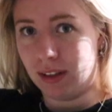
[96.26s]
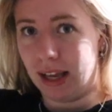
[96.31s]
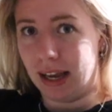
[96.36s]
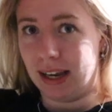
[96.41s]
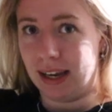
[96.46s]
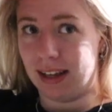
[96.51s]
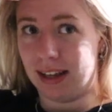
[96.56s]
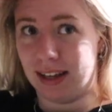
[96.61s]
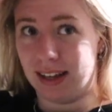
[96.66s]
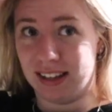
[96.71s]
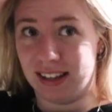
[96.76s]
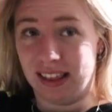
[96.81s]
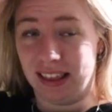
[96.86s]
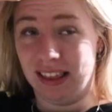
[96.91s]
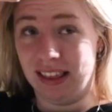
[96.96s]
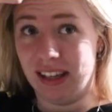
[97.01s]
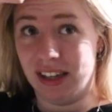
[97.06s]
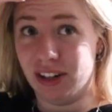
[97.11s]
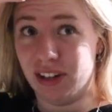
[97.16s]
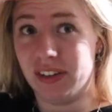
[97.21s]
like
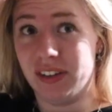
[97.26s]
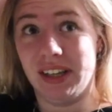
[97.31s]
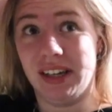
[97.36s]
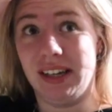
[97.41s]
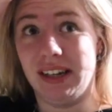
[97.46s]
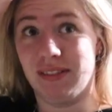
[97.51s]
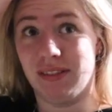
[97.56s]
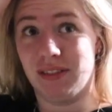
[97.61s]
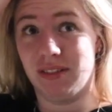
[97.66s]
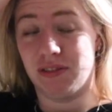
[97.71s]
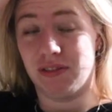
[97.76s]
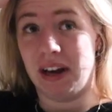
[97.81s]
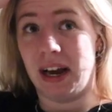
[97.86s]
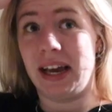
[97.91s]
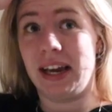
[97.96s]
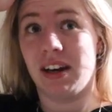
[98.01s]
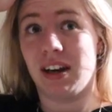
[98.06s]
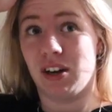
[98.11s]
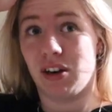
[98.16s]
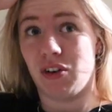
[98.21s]
literally
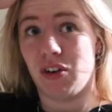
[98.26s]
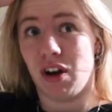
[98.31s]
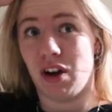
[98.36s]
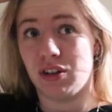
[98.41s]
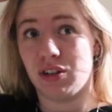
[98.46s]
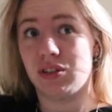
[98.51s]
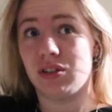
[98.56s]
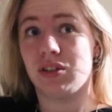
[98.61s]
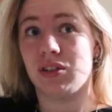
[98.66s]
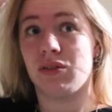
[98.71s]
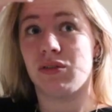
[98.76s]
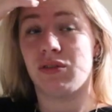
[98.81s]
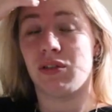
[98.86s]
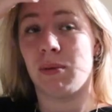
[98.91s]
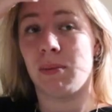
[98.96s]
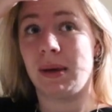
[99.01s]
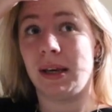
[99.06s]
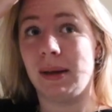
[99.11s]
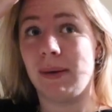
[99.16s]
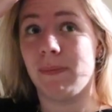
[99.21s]
right across
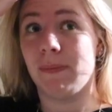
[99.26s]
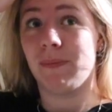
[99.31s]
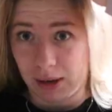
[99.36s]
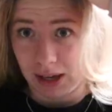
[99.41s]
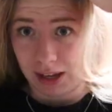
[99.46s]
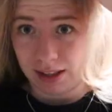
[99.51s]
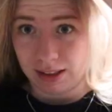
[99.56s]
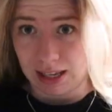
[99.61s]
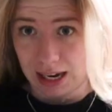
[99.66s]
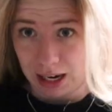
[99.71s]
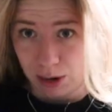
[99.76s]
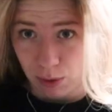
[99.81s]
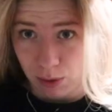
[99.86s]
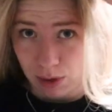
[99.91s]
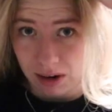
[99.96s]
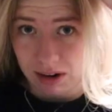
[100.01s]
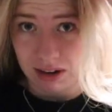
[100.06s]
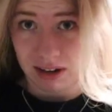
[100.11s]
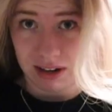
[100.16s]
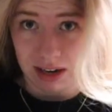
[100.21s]
from me, but they
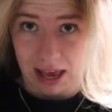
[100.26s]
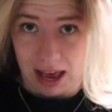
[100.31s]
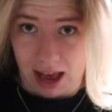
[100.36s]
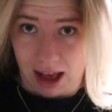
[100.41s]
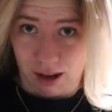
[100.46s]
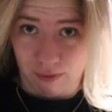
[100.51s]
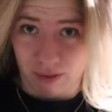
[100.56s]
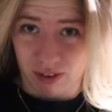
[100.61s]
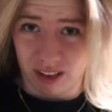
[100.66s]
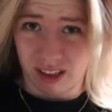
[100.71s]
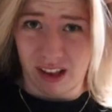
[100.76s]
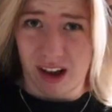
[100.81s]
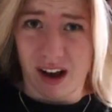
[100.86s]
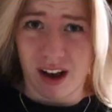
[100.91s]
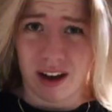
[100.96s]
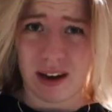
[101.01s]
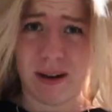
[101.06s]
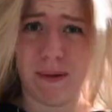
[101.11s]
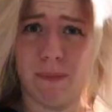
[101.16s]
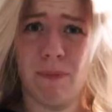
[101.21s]
don't have a
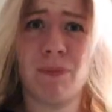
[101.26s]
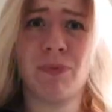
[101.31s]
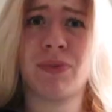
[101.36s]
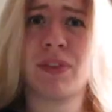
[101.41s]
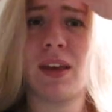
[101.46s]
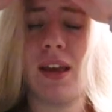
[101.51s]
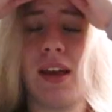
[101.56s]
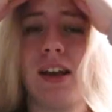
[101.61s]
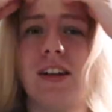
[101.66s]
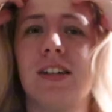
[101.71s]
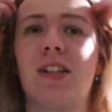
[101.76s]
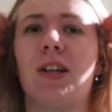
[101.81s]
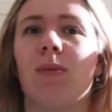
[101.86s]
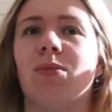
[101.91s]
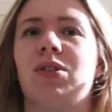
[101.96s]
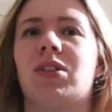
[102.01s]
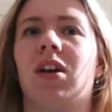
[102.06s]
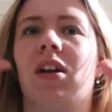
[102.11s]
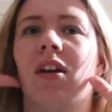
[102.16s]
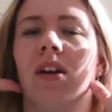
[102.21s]
lot. So I'm
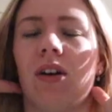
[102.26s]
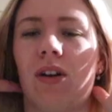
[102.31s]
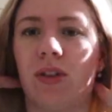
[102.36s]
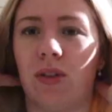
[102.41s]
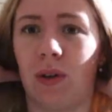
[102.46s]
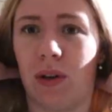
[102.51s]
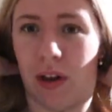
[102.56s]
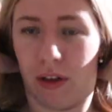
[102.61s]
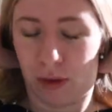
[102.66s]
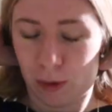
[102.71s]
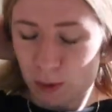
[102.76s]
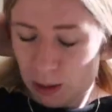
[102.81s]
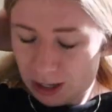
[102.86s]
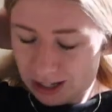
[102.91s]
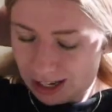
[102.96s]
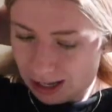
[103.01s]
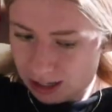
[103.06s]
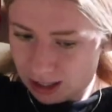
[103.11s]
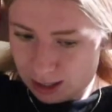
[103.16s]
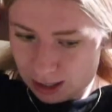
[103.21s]
just gonna go to another one
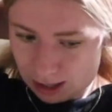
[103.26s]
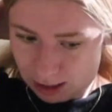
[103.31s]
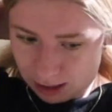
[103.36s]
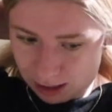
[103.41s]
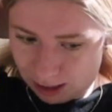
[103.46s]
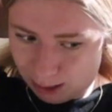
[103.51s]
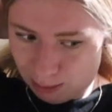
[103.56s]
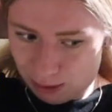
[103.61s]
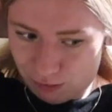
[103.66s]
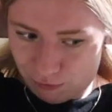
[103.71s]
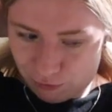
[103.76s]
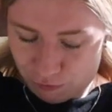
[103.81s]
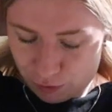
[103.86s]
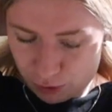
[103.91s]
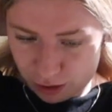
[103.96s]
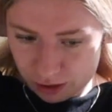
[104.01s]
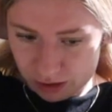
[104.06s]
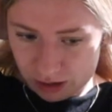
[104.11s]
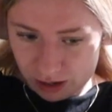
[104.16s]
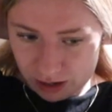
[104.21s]
that's a little bit
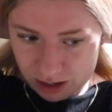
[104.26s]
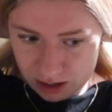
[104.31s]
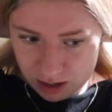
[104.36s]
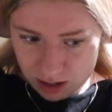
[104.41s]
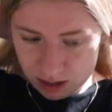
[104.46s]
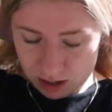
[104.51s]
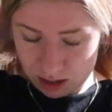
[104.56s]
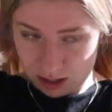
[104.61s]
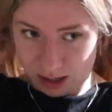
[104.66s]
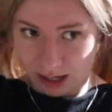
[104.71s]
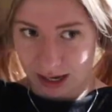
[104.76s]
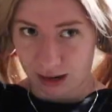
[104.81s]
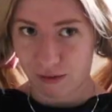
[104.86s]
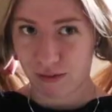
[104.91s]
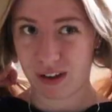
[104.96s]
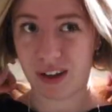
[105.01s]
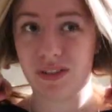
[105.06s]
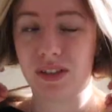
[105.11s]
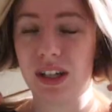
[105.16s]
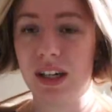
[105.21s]
further. It's like
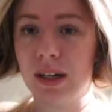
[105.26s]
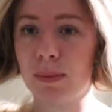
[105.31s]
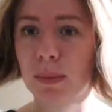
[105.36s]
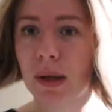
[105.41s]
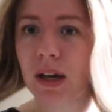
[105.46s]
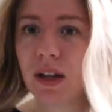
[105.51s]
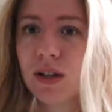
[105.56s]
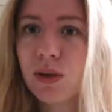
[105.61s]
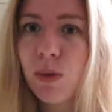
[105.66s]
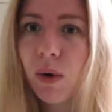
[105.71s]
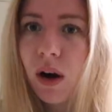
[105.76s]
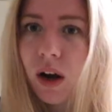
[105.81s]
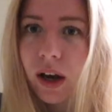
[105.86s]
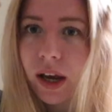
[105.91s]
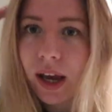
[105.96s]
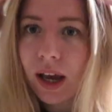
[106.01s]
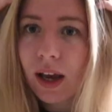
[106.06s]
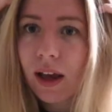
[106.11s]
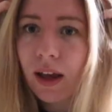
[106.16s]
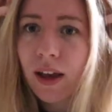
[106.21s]
15 minutes
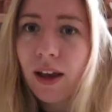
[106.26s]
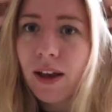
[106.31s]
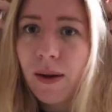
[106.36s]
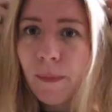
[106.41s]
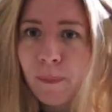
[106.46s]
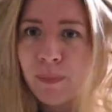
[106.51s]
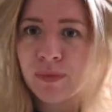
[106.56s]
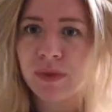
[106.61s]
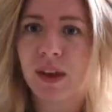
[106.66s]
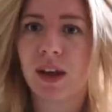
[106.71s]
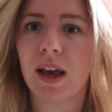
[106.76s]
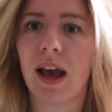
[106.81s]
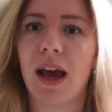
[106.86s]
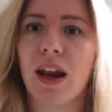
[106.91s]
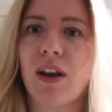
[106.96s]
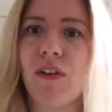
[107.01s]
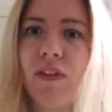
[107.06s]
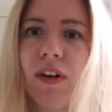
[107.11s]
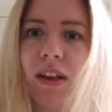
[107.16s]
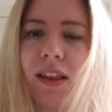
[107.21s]
walking.
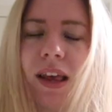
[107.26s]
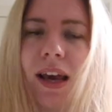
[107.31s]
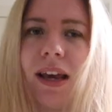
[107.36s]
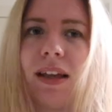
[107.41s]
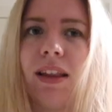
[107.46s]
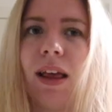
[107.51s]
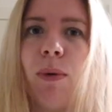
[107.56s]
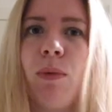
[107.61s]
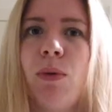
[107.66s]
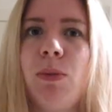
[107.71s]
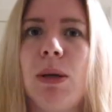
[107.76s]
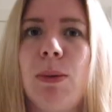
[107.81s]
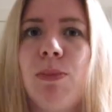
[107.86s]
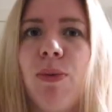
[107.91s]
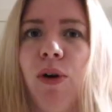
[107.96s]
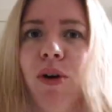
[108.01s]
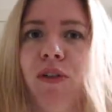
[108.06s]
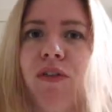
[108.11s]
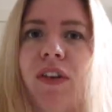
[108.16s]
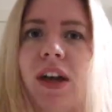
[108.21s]
And I felt like that would be
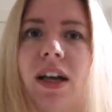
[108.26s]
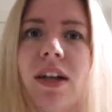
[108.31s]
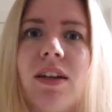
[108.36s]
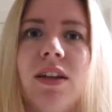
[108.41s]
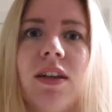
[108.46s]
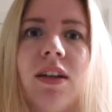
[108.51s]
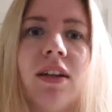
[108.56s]
perfect.